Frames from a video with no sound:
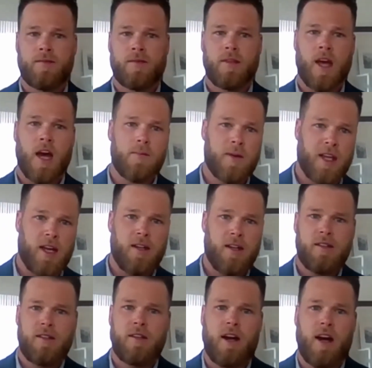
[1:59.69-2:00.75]
Now to
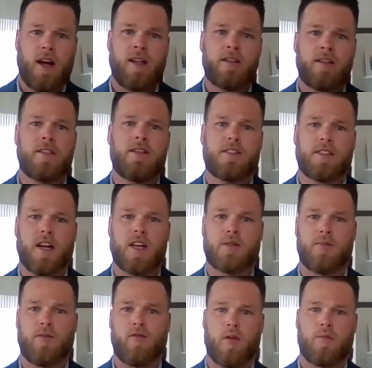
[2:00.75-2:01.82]
begin, I'd like to discuss
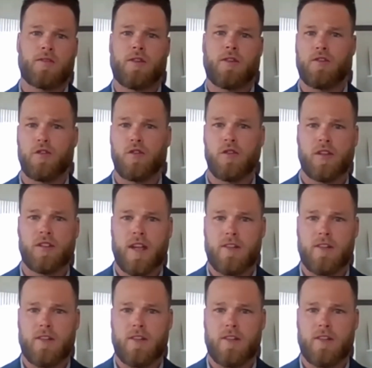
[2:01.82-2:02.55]
performance of the Newlook